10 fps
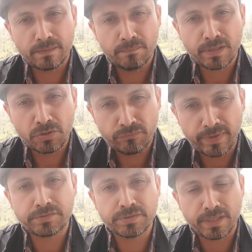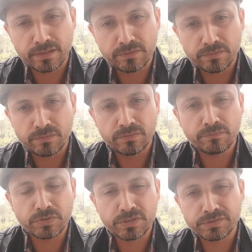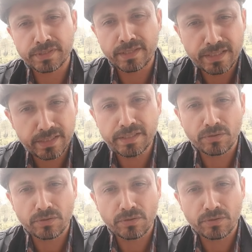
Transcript: manufacturing would certainly